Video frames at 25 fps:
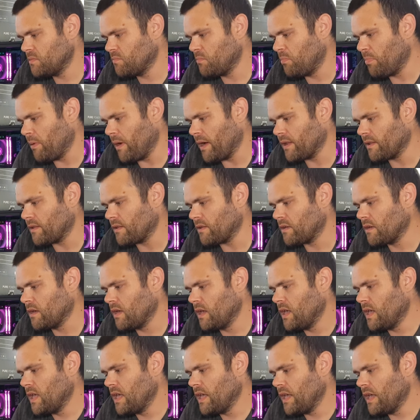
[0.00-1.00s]
But
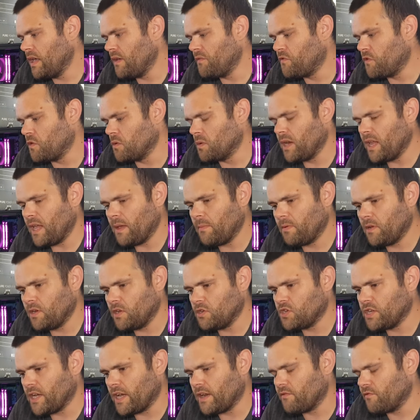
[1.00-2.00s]
if you enable
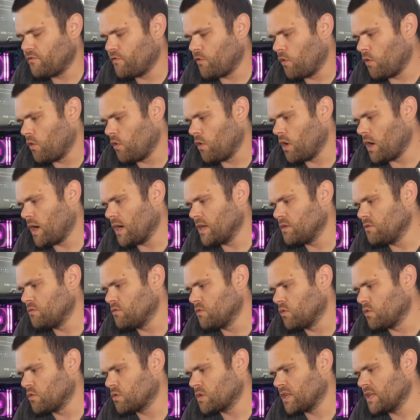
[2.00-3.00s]
your Gen four and you
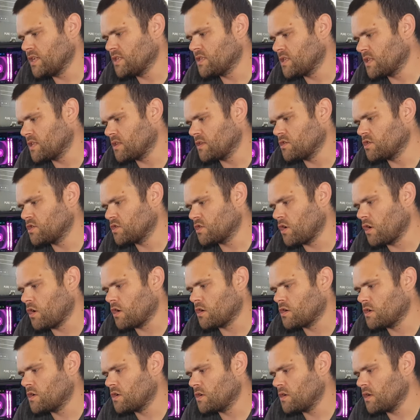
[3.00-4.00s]
notice the
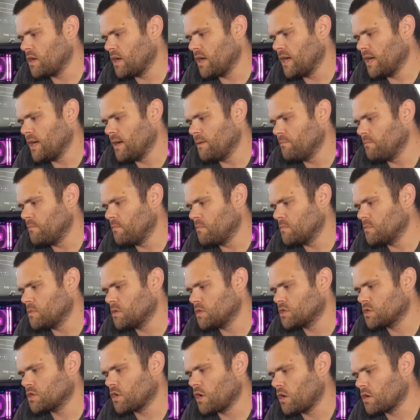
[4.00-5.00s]
stock um,
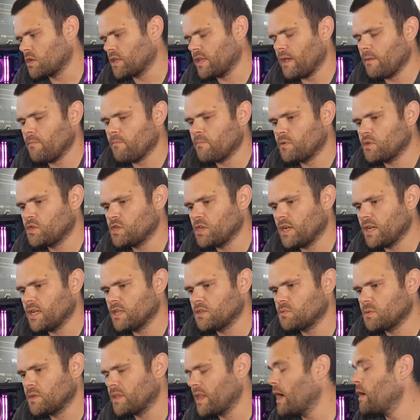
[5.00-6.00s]
the stock
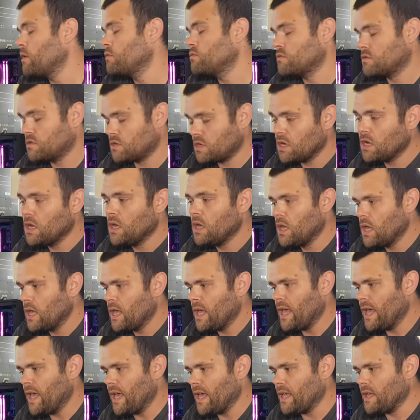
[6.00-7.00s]
temperatures without
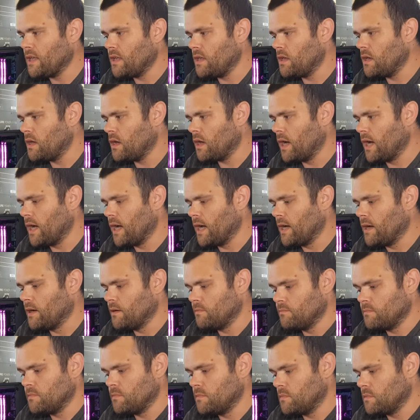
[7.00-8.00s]
a
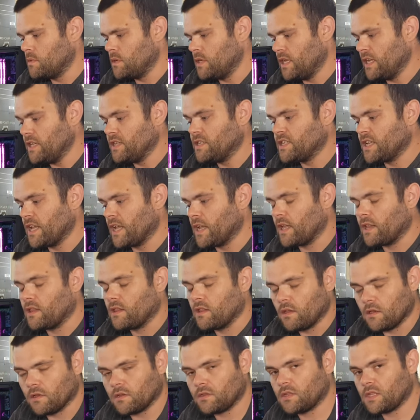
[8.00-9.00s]
um, heatsink,
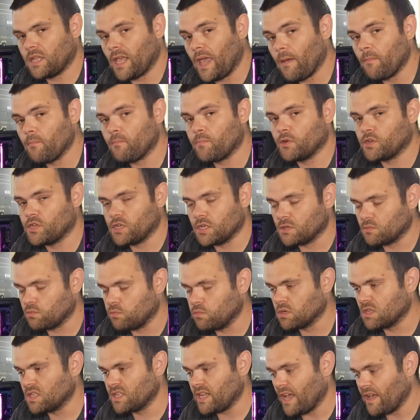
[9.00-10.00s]
the temperatures
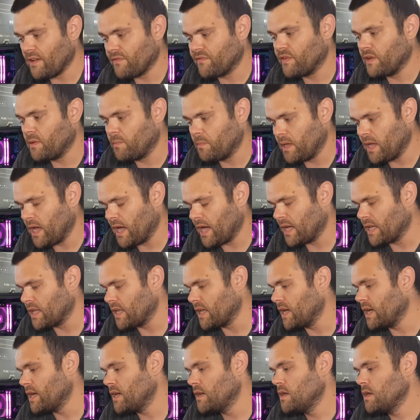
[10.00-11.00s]
would definitely be
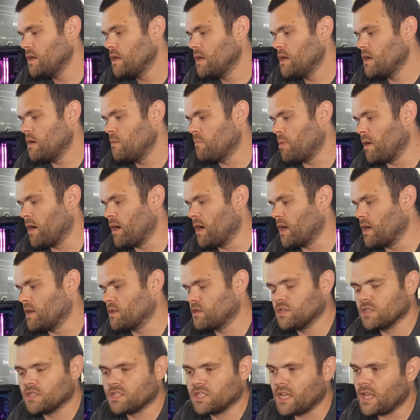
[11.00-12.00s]
higher. But
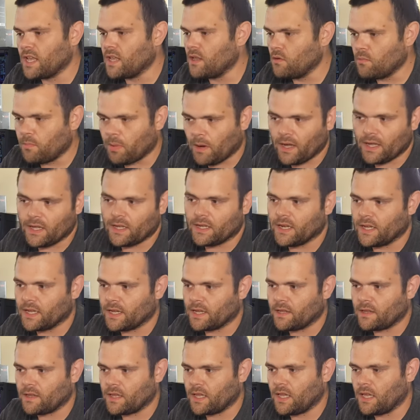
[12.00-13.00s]
just say you buy
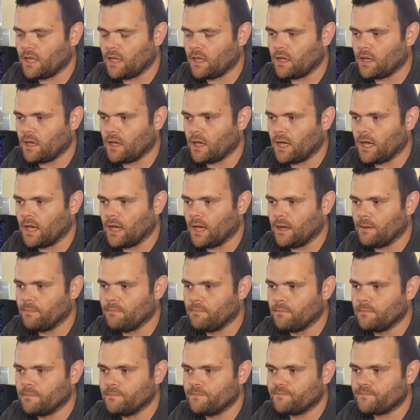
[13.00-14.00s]
like the
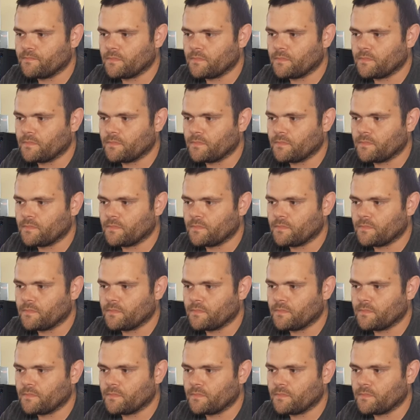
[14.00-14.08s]
um,